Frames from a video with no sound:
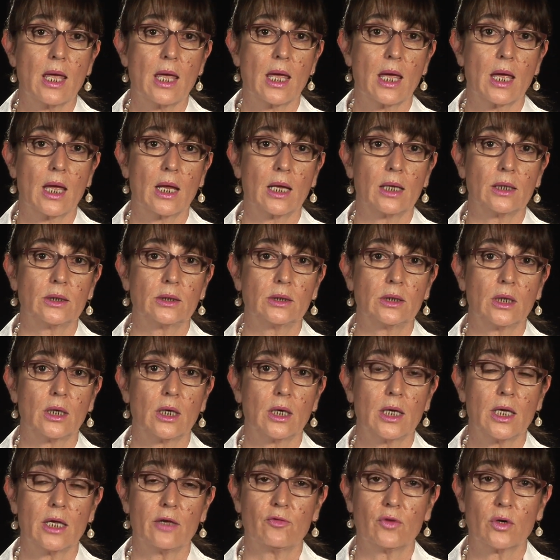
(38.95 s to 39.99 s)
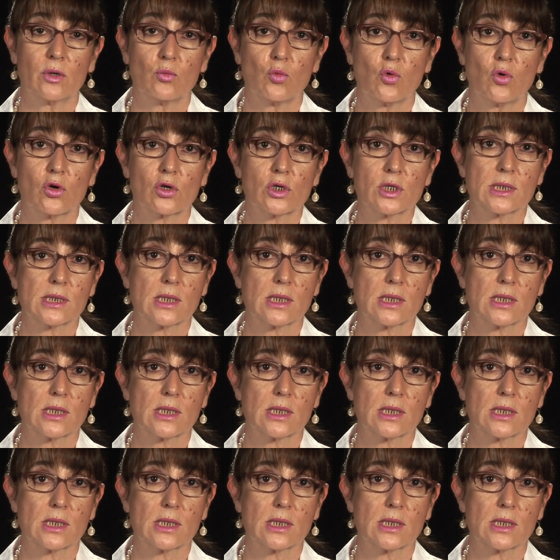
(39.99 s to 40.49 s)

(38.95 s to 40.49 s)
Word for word: and uh, even more